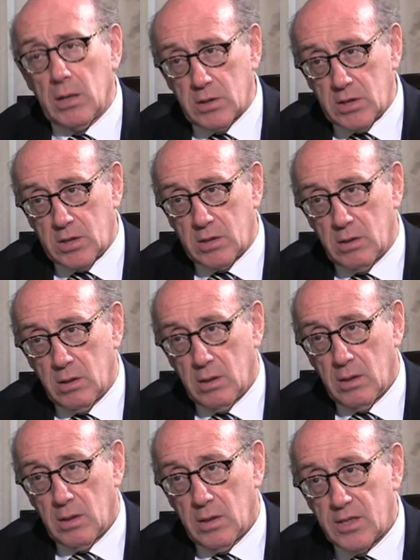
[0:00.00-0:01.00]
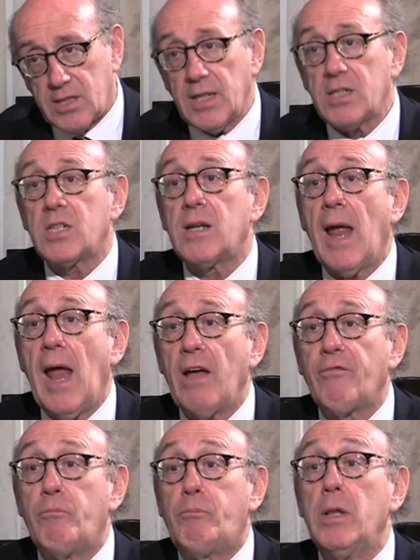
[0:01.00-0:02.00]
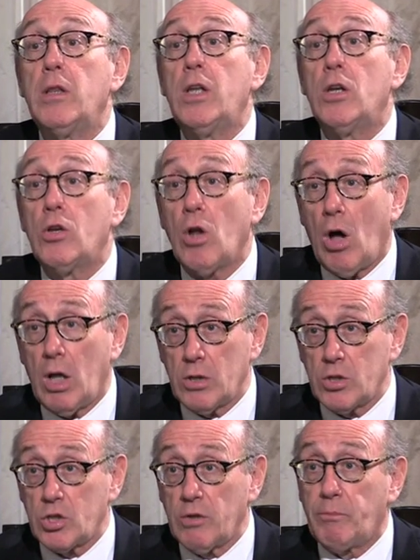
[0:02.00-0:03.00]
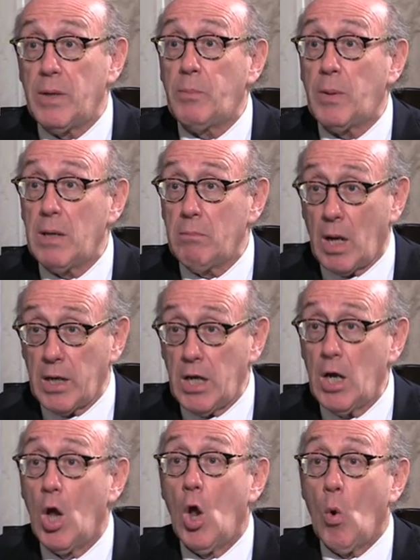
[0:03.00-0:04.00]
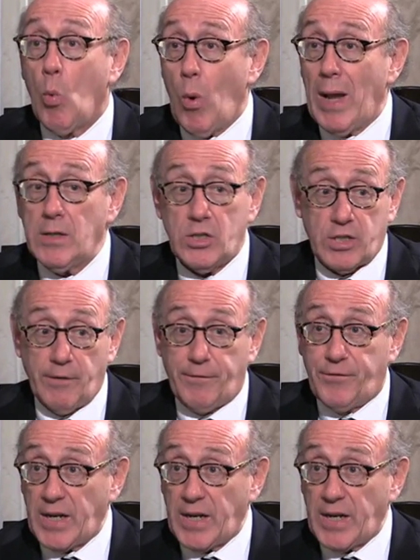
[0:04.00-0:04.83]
months, $6.5 billion of BP money went to